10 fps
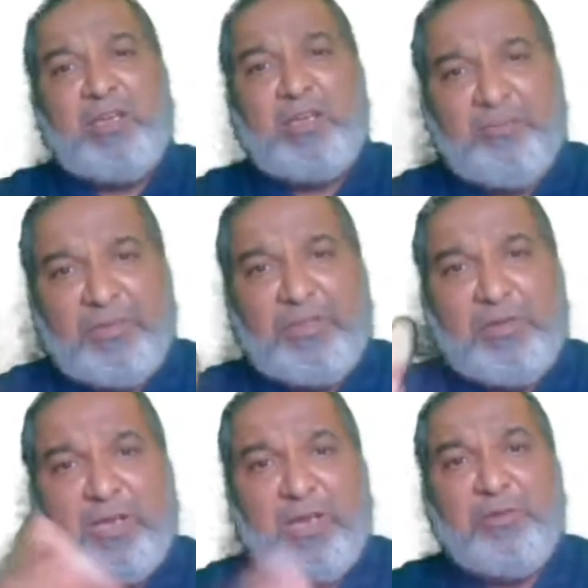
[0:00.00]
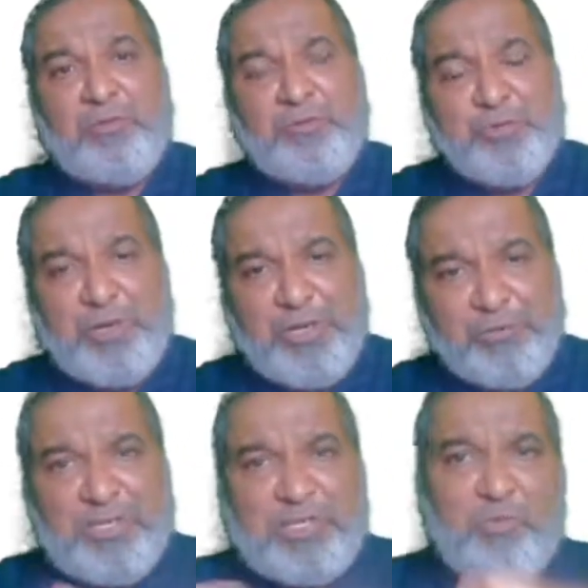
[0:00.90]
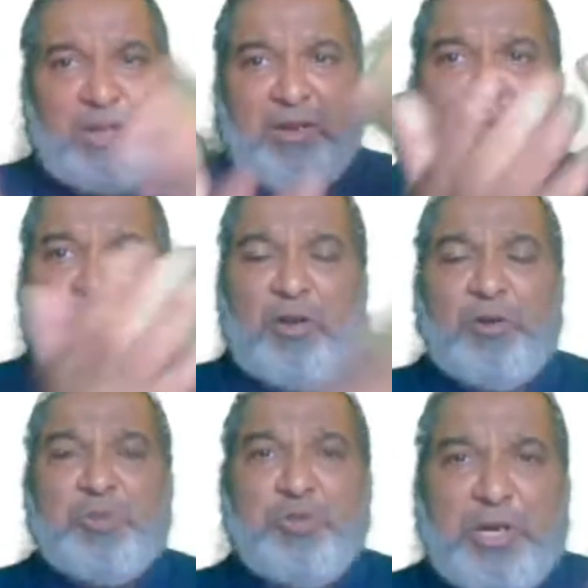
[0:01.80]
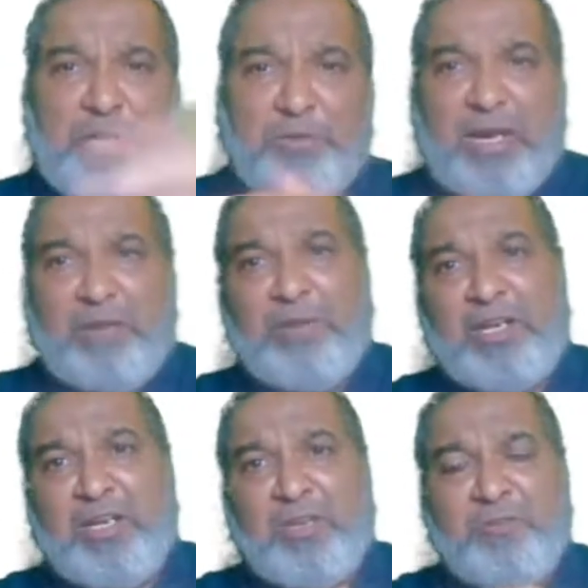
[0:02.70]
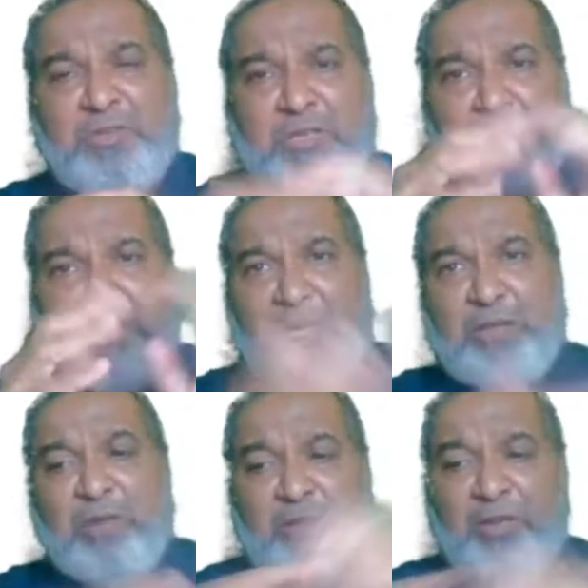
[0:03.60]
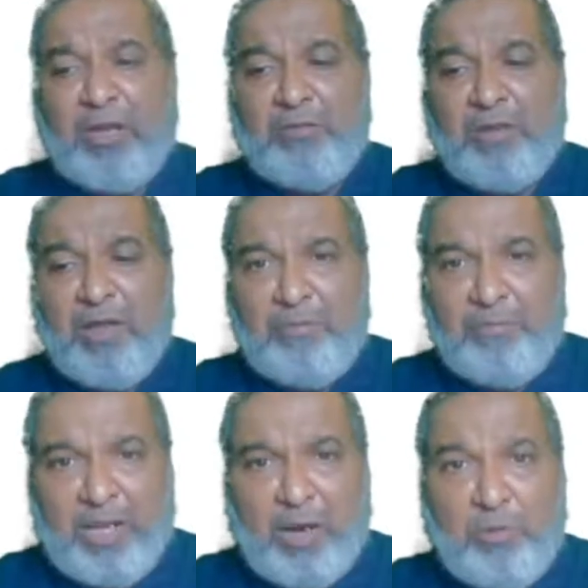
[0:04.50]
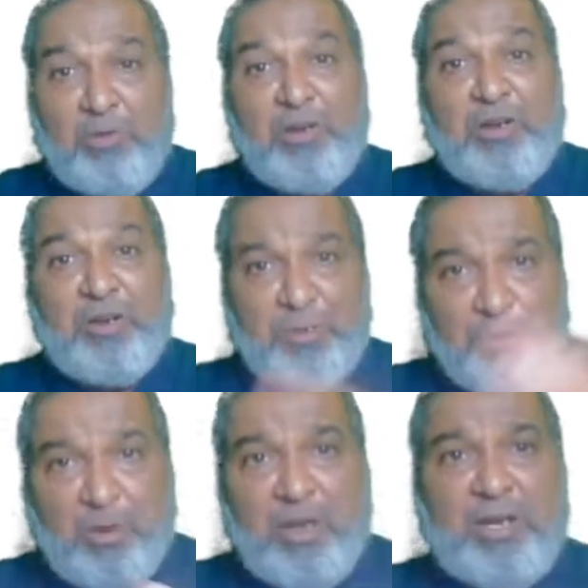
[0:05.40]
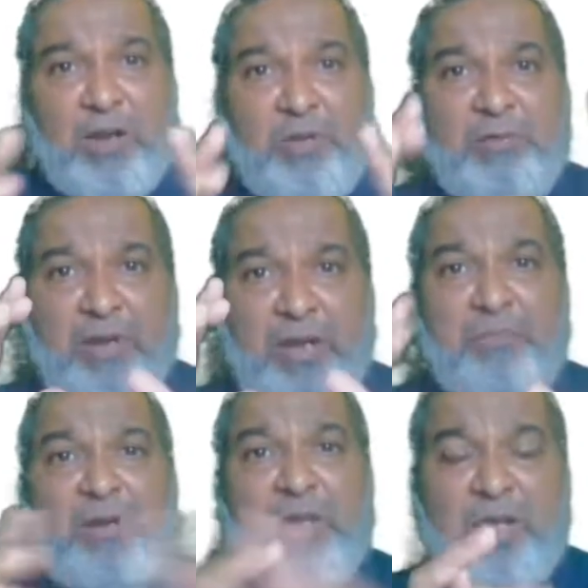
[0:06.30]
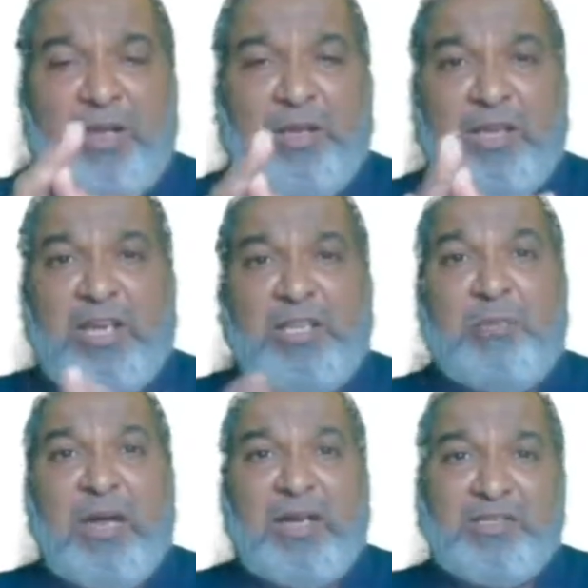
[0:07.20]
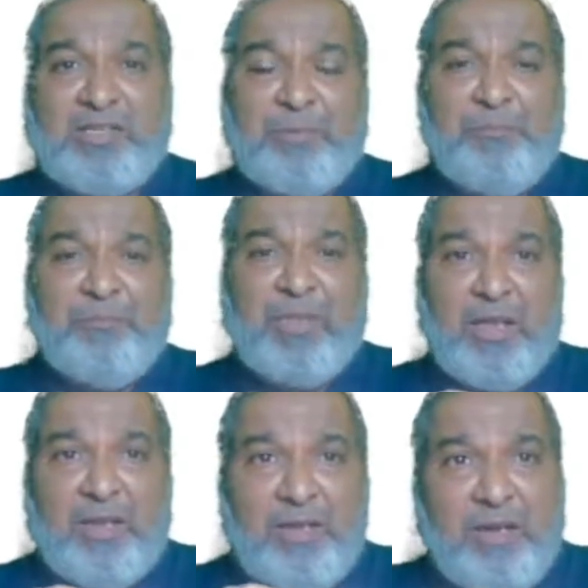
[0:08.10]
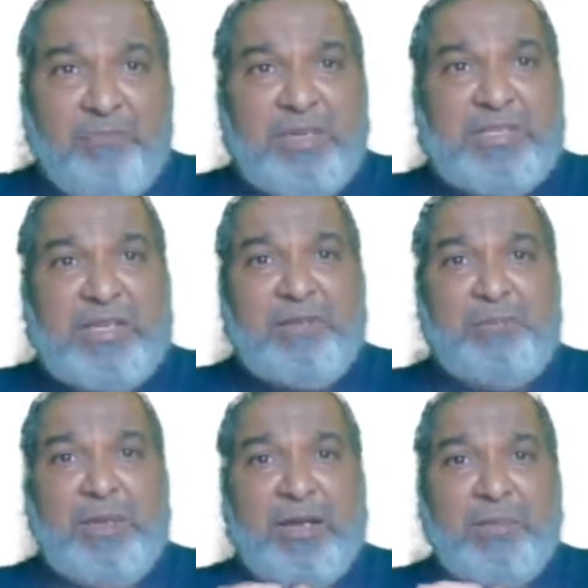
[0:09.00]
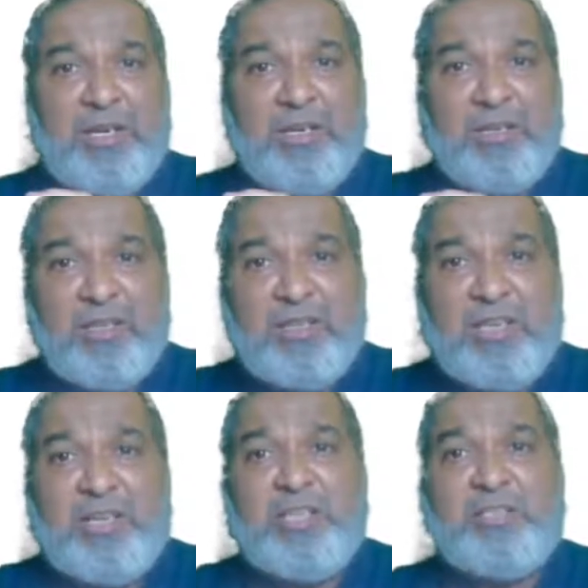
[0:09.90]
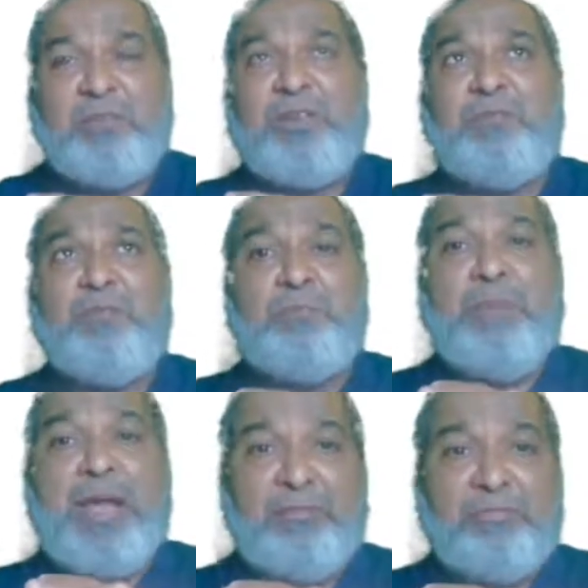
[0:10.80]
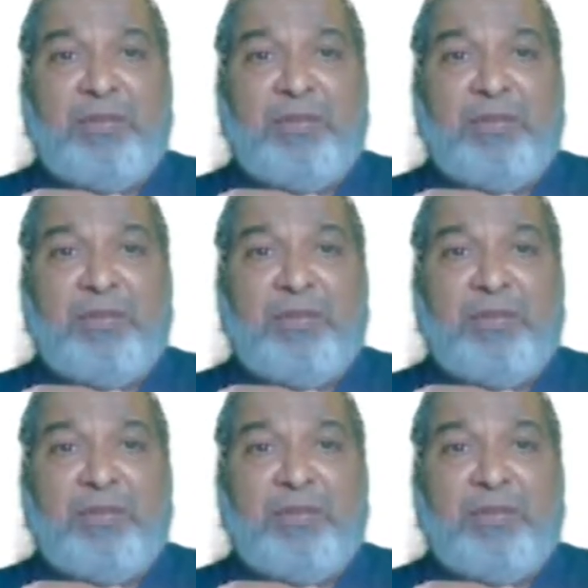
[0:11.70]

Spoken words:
whether you can show into this one or show into that particular, whichever table you can make out, draw it out and get the marks. Number 7 parameter, the thickness of the bed.